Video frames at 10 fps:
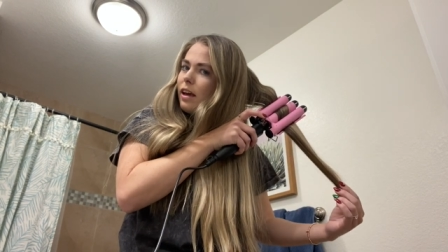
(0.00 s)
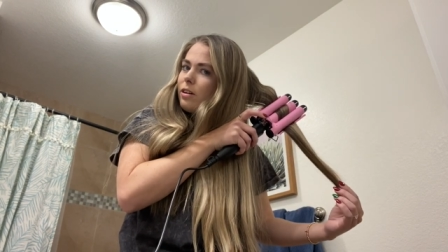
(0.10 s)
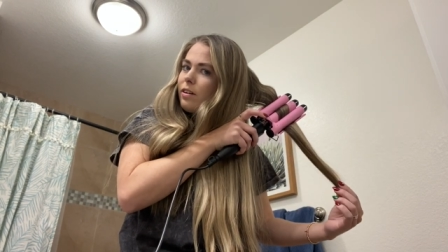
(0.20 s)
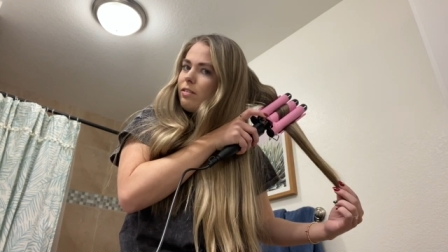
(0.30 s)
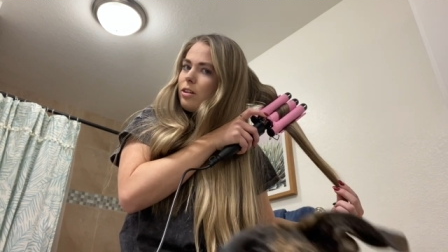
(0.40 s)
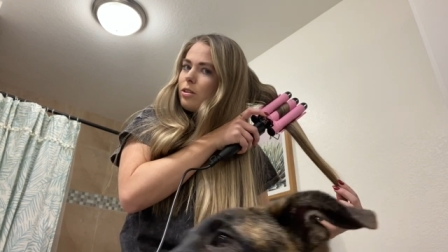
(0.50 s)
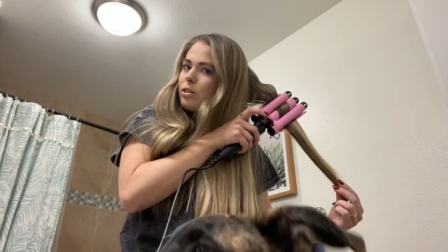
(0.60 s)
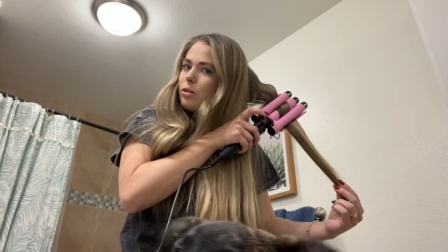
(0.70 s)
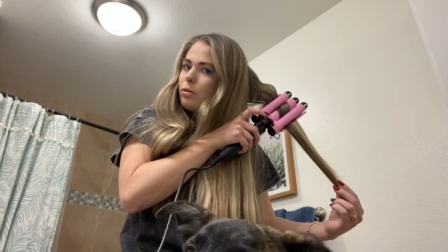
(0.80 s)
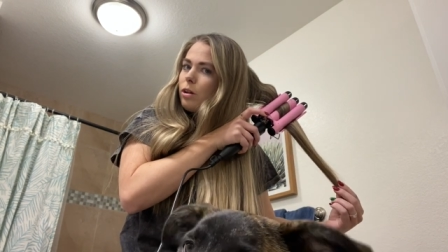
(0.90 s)
You don't have to do it
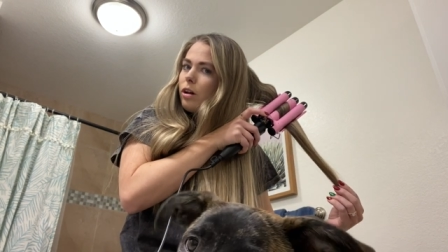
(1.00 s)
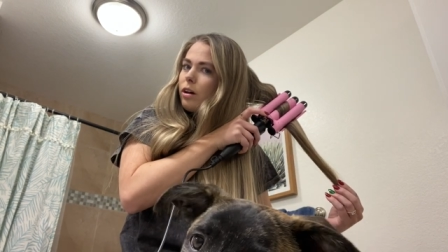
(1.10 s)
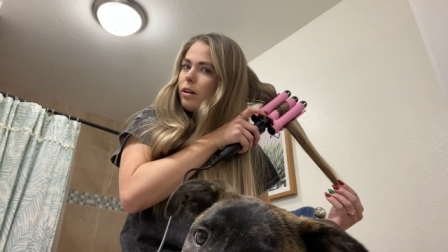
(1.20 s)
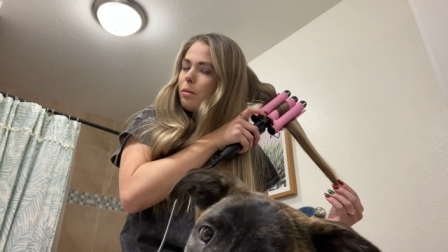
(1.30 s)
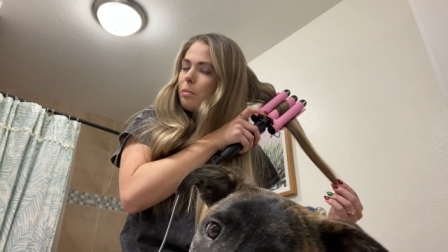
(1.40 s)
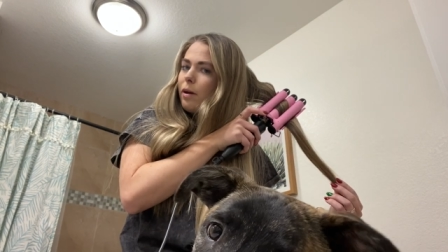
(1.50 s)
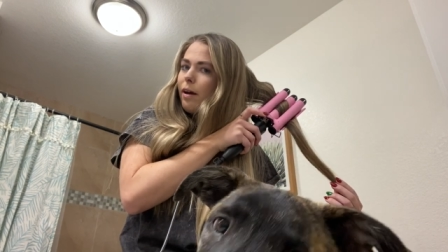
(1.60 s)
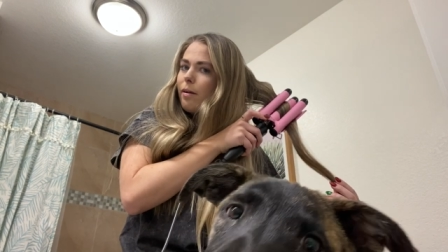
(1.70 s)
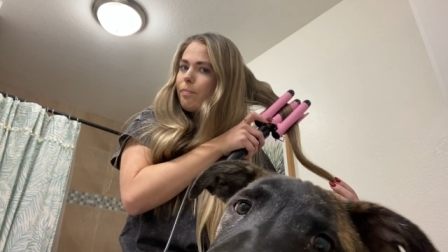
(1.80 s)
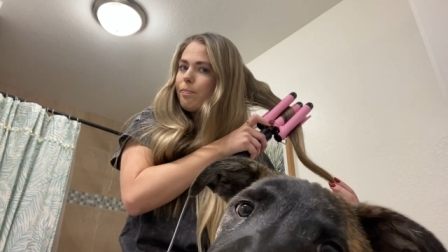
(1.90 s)
too long,
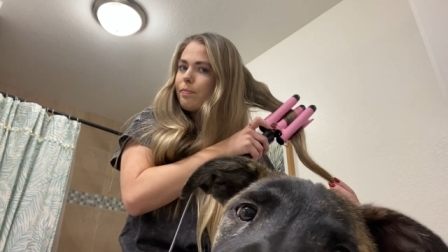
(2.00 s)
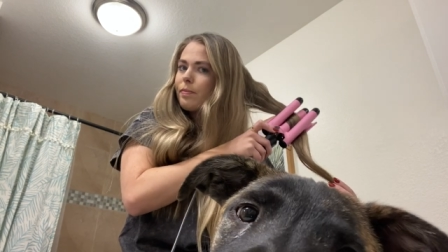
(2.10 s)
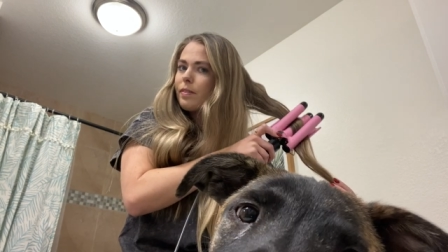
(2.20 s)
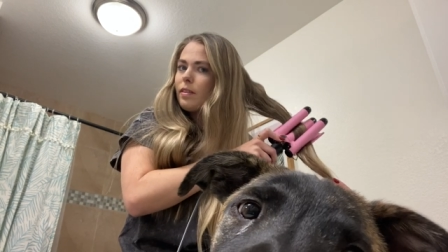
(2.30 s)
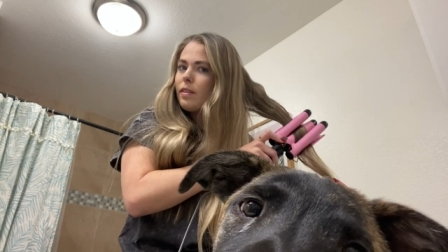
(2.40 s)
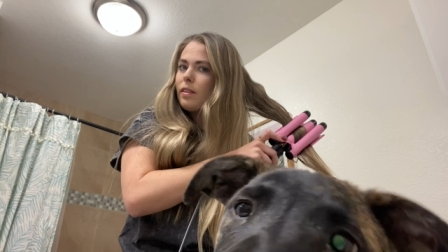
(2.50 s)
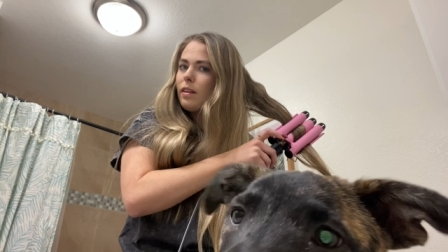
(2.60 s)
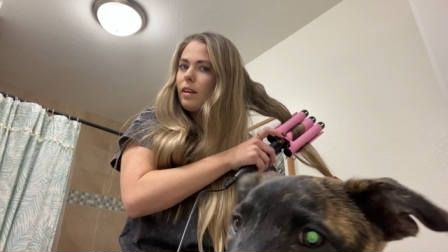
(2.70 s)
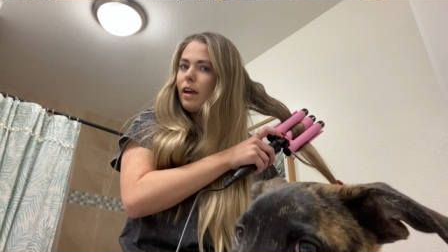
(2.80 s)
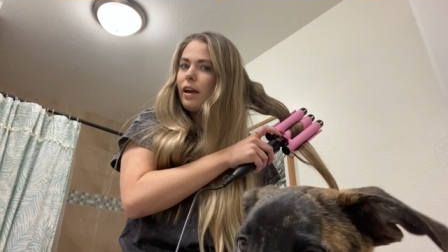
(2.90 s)
but
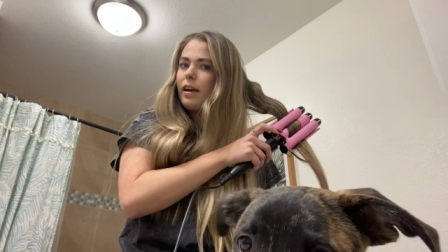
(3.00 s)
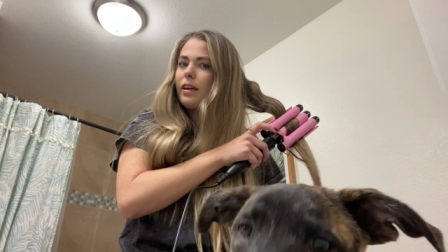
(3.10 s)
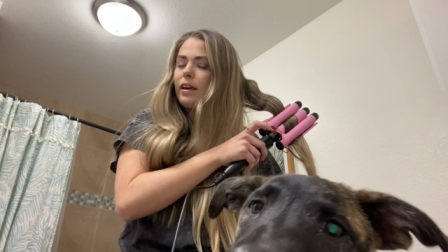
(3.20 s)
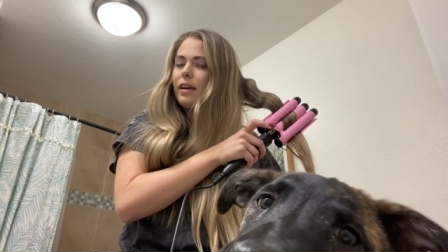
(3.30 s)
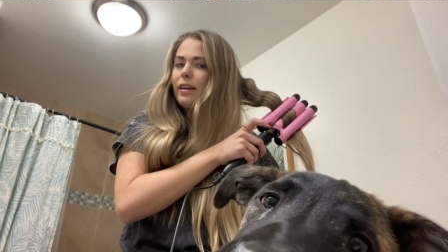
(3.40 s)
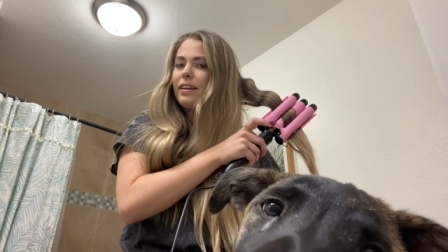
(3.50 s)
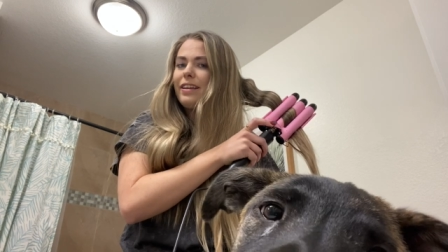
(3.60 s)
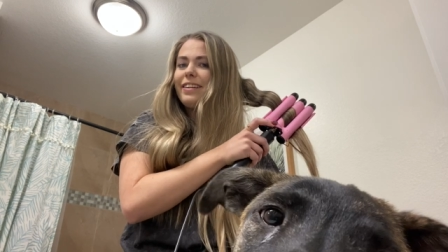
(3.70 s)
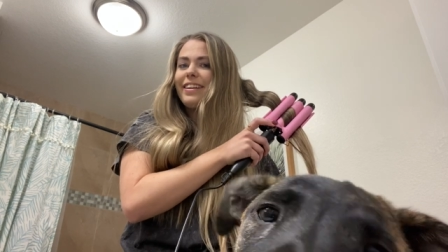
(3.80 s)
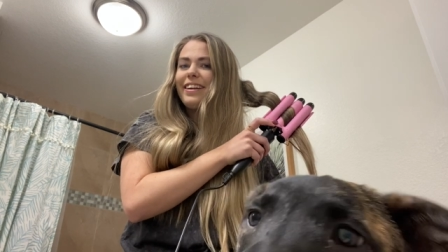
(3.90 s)
I,
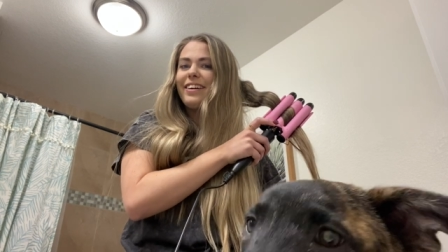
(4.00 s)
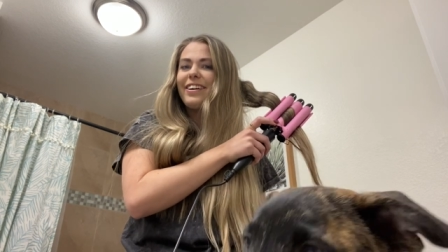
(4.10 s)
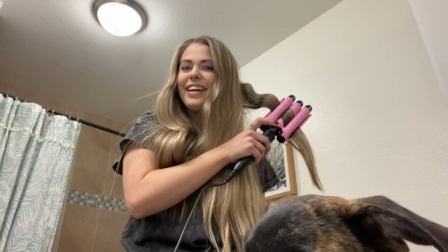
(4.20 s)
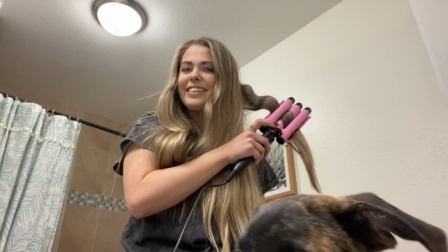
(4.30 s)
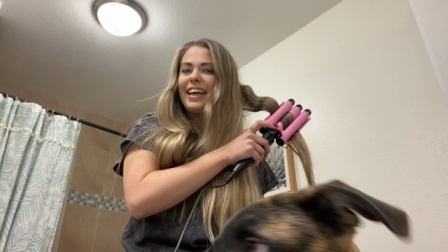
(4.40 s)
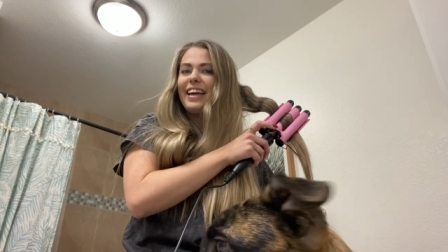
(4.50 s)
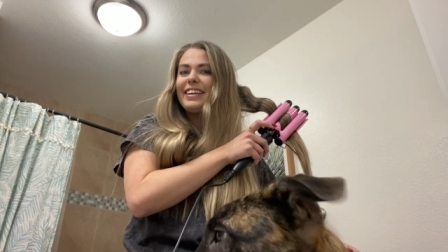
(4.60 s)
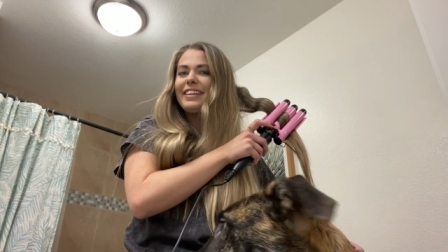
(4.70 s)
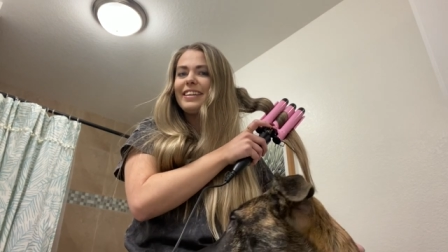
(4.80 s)
uh, well, hi Skye.